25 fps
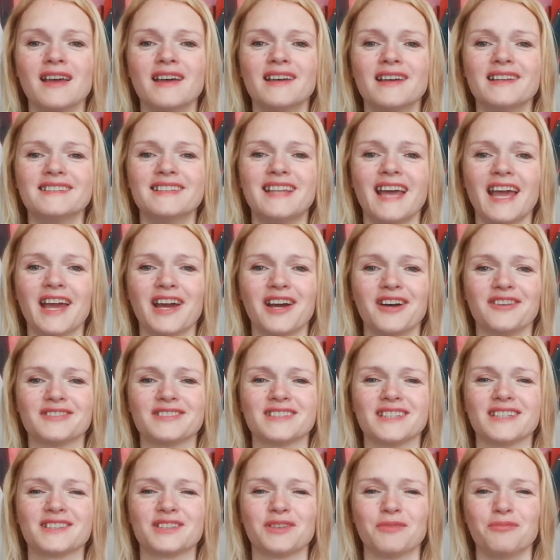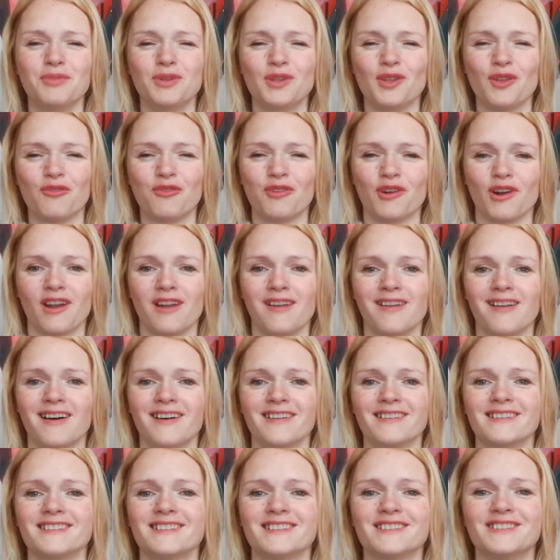they have such a beautiful
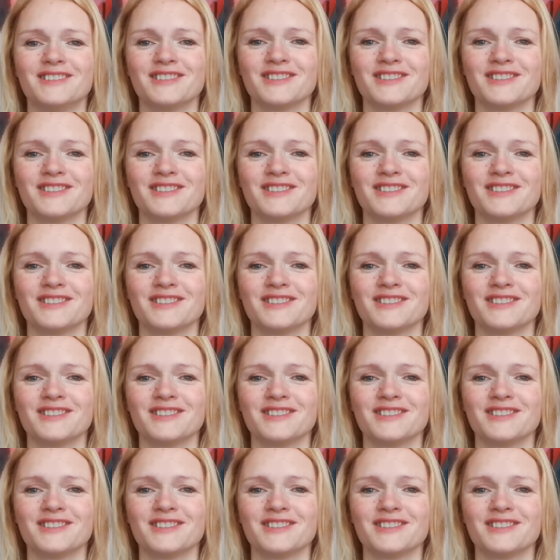lounge